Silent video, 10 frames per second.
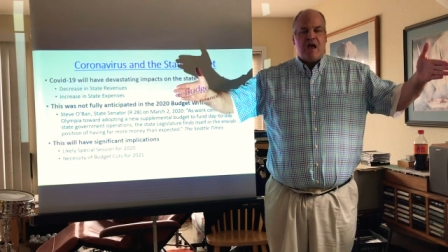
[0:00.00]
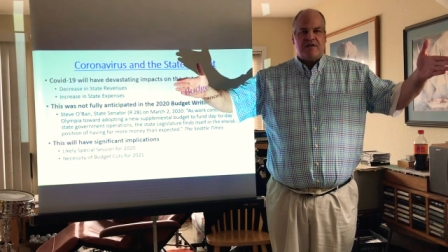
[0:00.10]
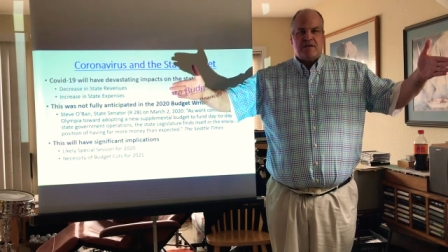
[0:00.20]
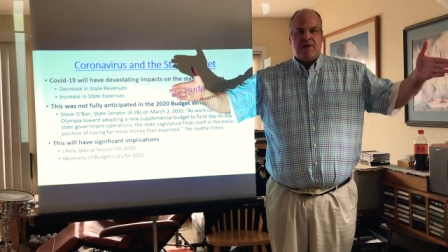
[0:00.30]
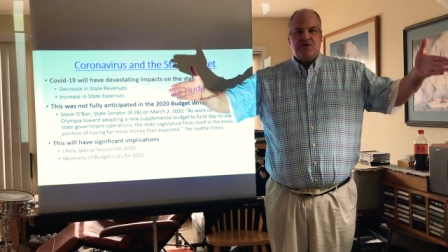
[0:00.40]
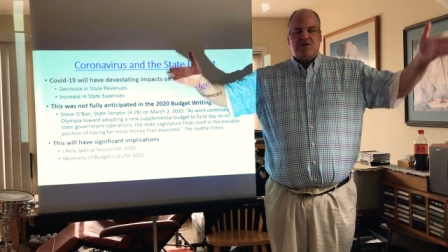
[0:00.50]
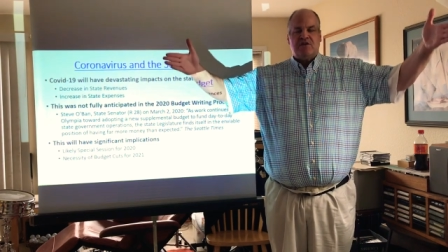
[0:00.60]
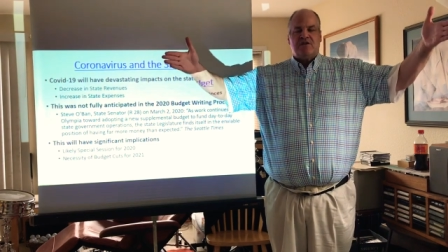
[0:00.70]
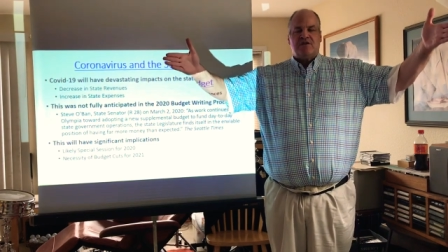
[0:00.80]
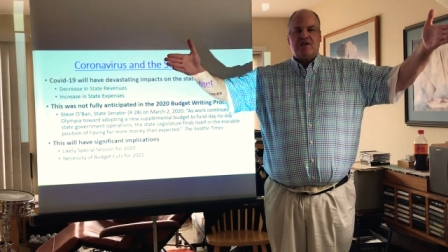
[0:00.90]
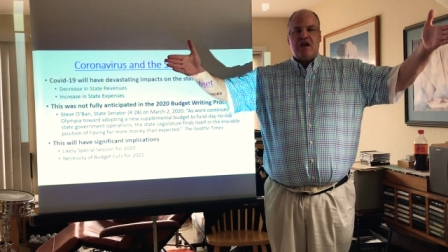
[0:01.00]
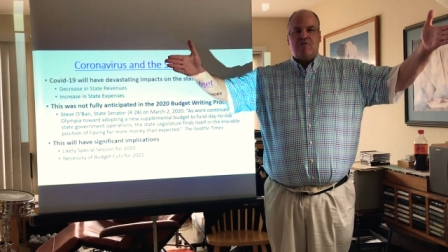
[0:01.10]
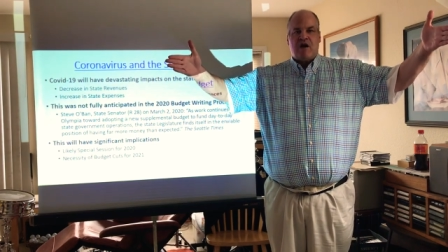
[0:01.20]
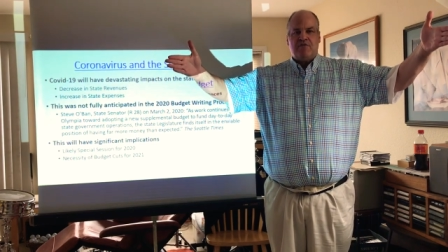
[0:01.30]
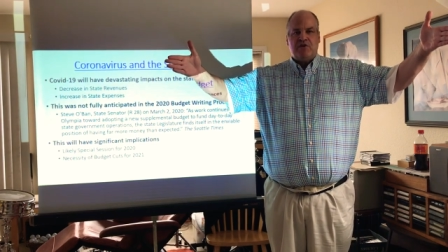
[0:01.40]
As I mentioned, state
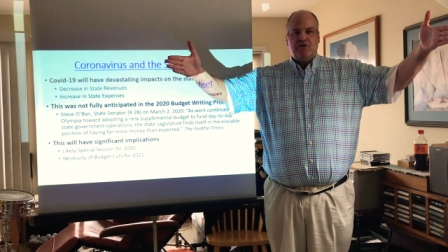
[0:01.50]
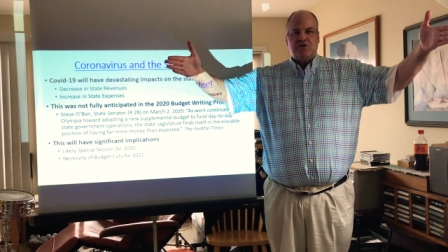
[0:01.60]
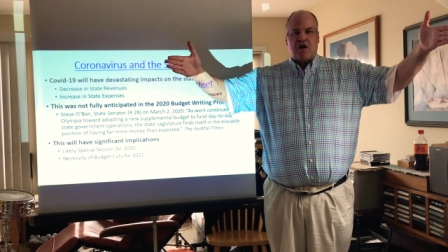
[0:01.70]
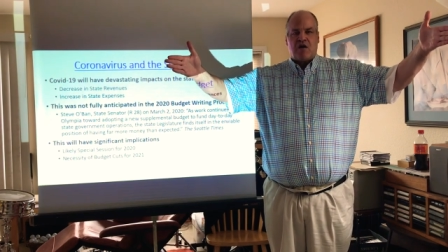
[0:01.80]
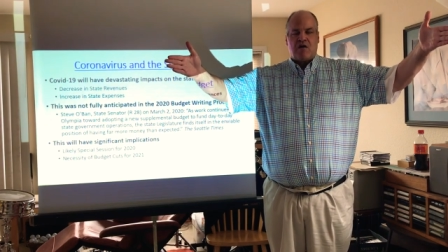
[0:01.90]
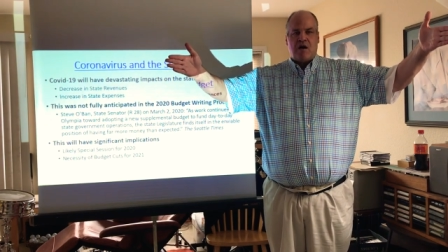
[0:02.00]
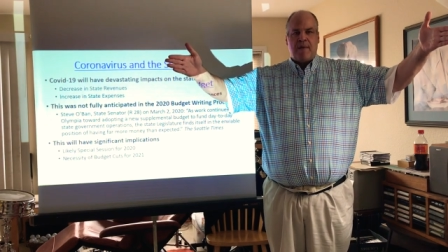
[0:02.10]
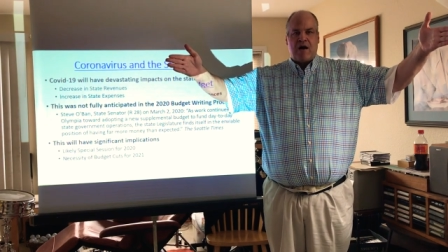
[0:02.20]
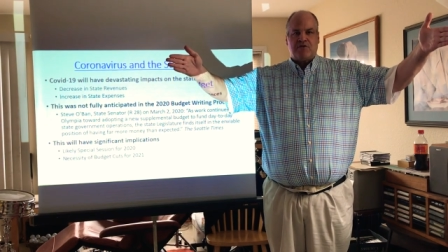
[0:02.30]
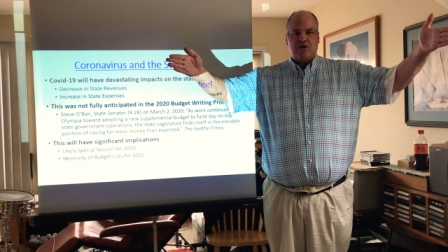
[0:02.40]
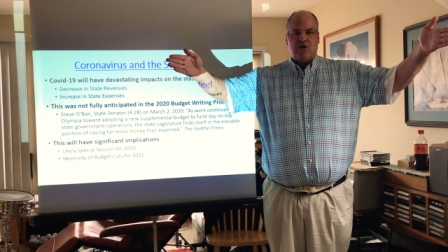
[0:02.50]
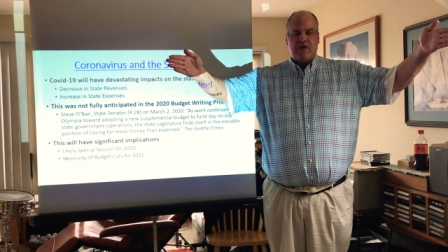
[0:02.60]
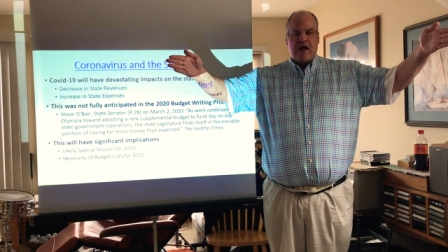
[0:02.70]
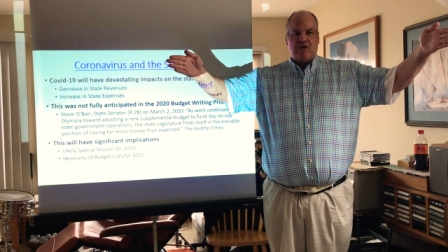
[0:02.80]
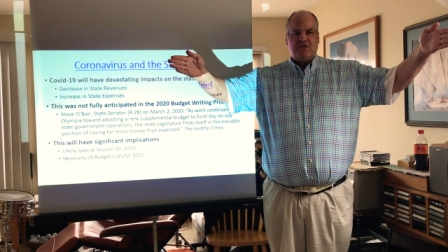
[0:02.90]
revenues are about to go
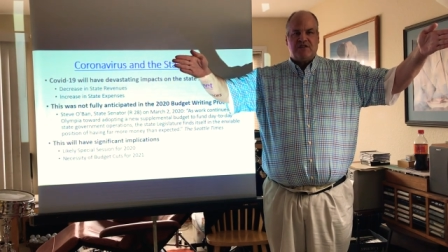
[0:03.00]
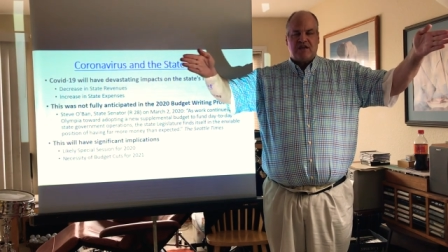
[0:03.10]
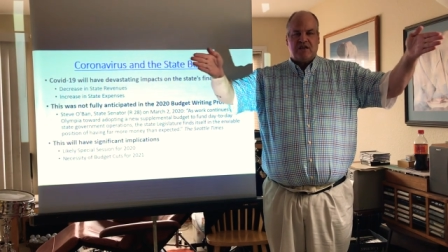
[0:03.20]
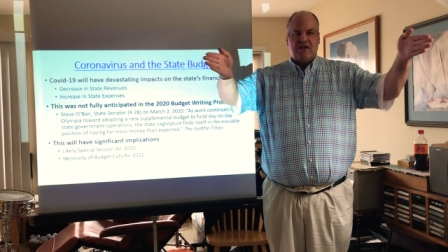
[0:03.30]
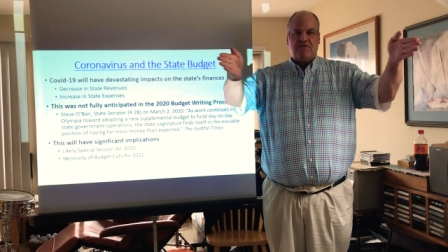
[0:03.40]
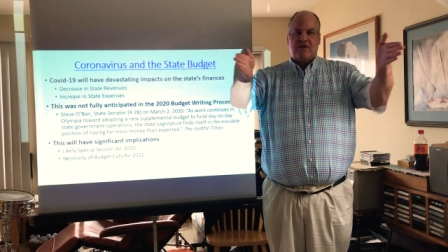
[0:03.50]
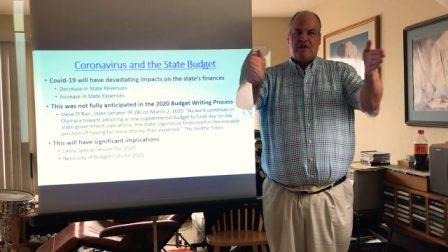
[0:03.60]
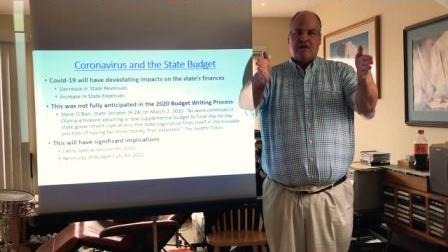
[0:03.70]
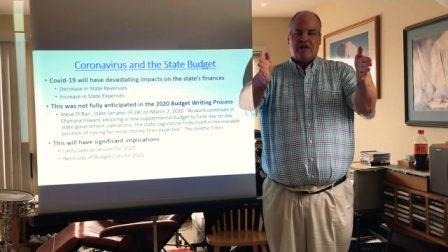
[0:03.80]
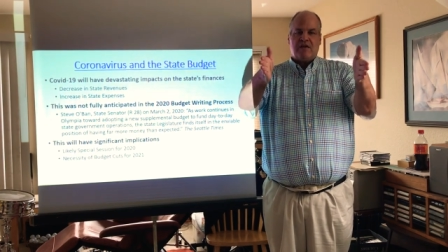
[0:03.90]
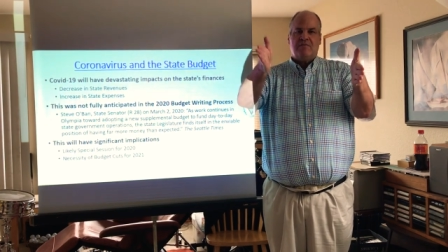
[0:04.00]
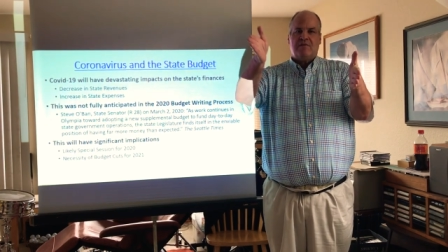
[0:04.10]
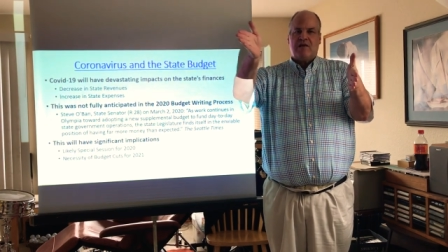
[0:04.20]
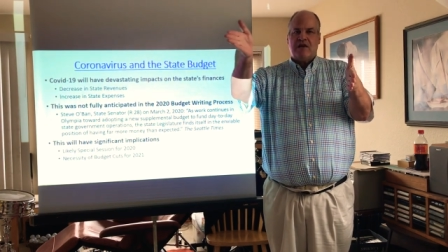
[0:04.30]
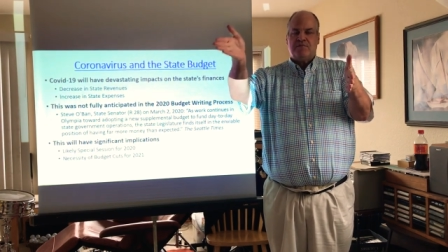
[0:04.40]
down significantly.
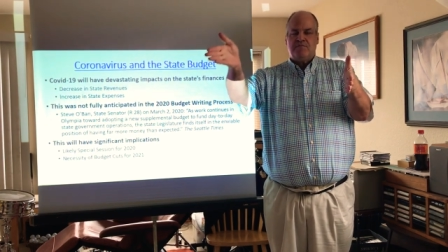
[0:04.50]
Less